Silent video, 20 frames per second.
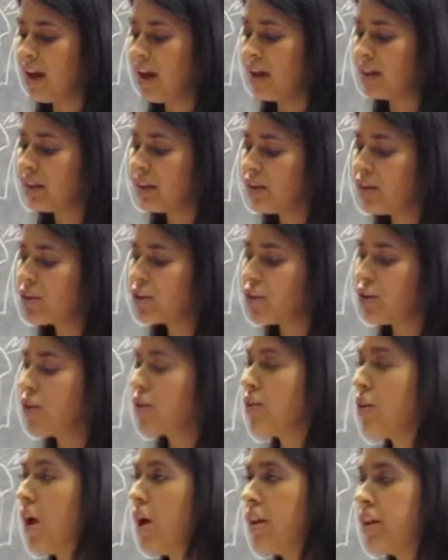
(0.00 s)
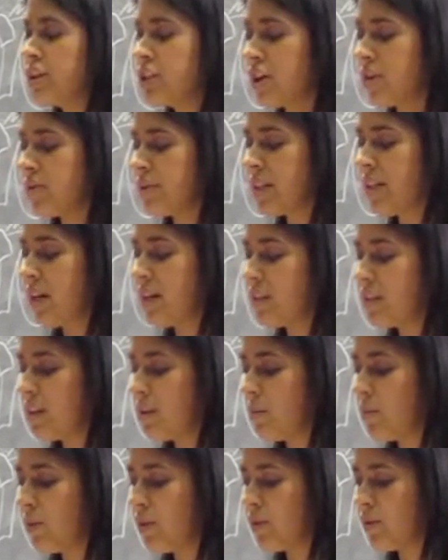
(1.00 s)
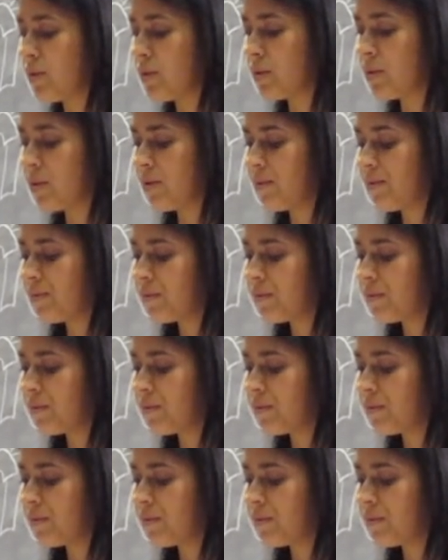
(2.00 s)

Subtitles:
and little to your knowledge I was kicked and abused.